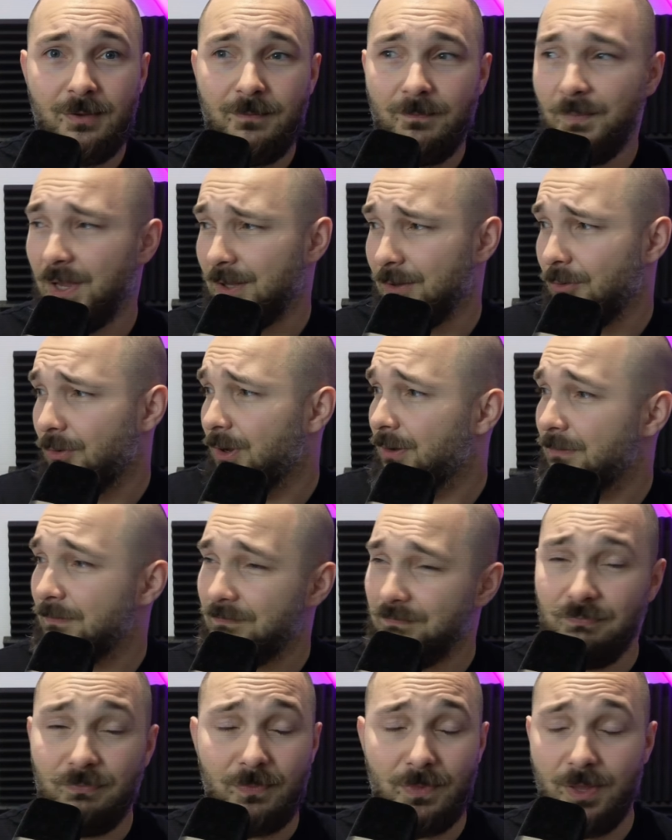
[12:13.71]
Anyway,
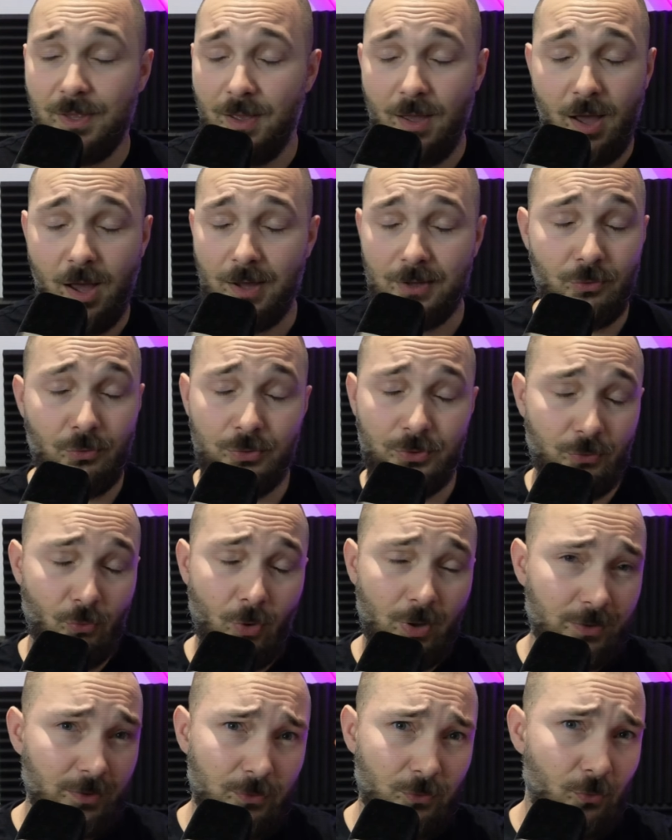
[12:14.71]
the, I don't
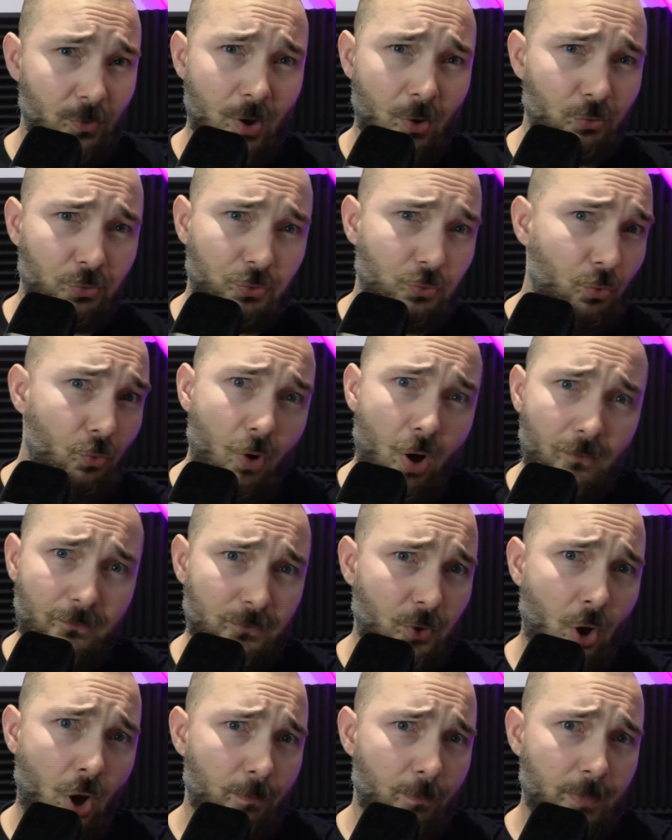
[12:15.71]
want to go too off
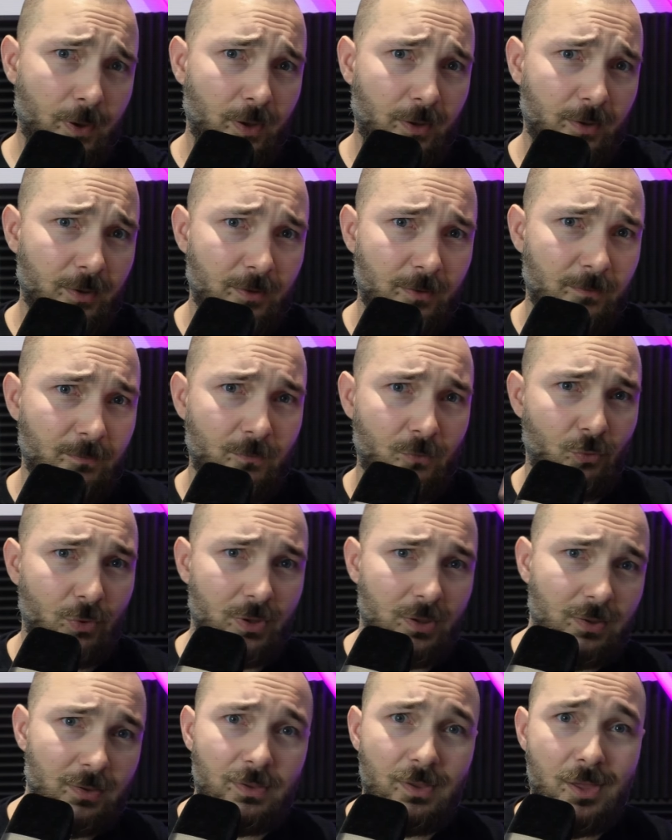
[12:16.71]
topic
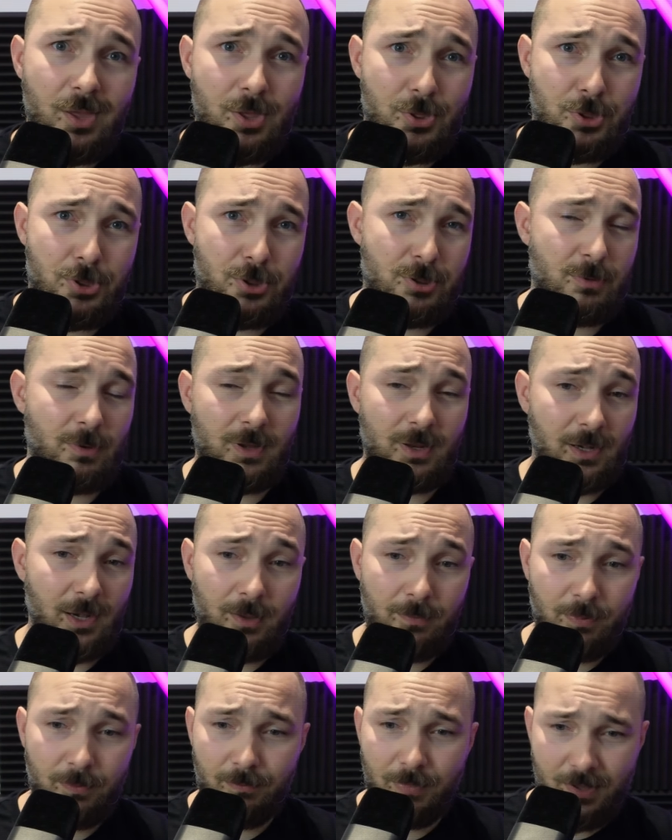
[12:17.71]
with this
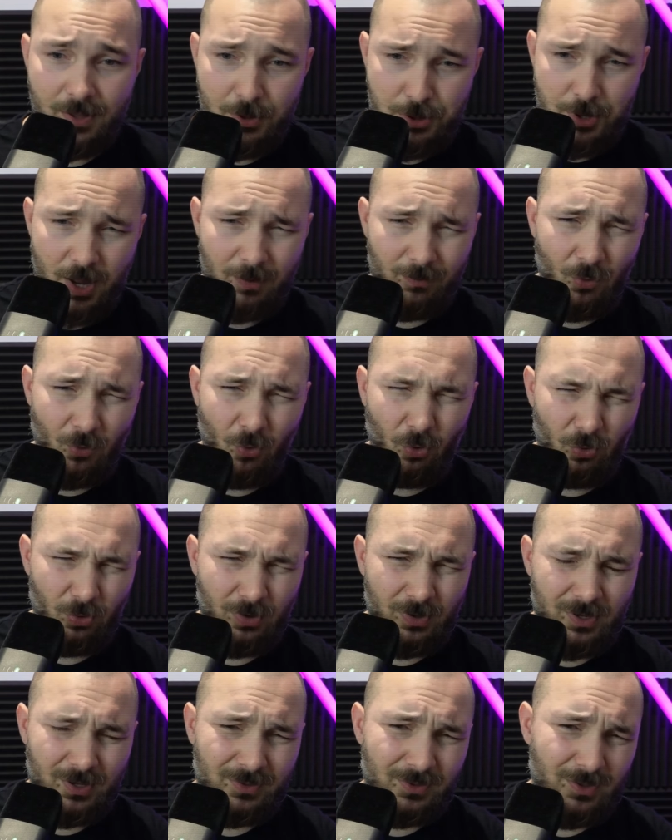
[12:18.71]
clip because I'm
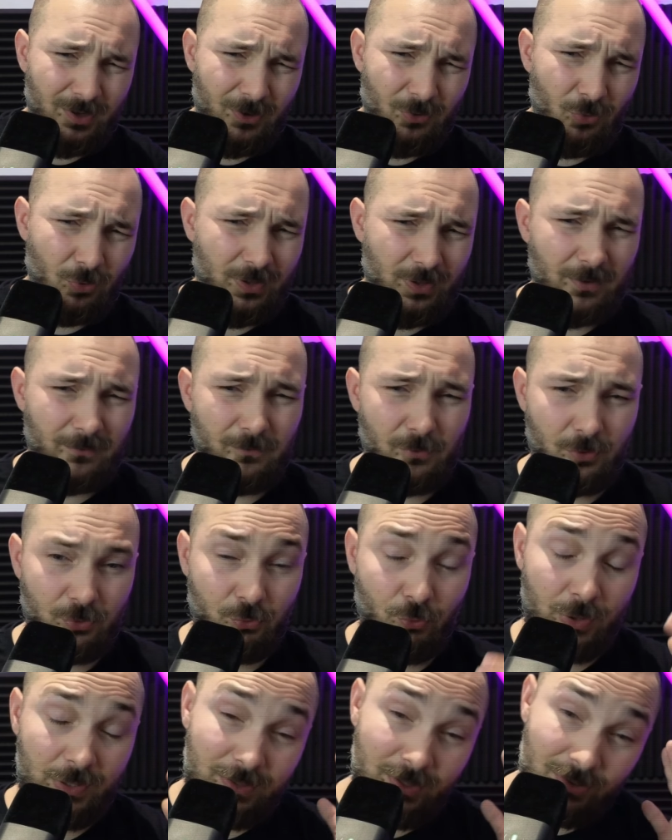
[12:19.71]
already recording for
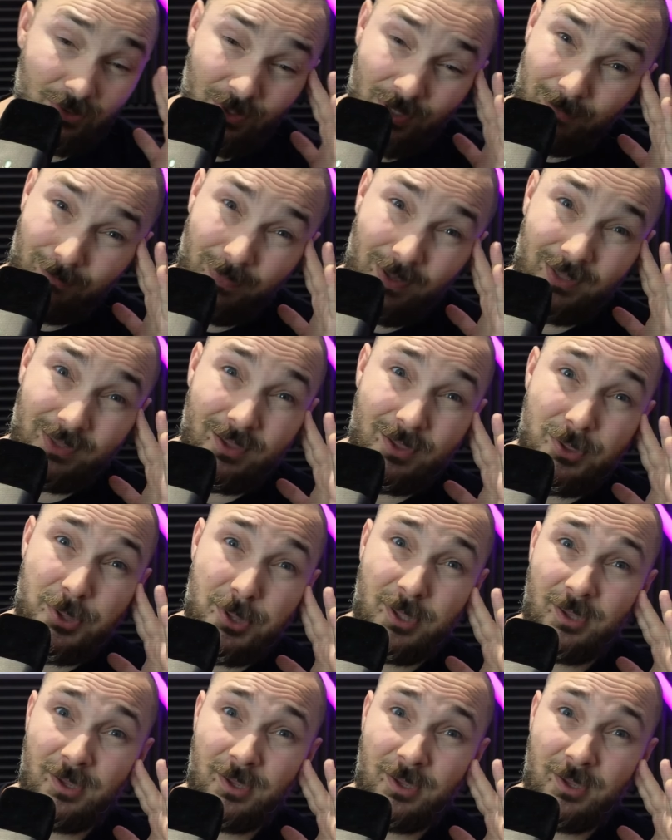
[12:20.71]
23 minutes.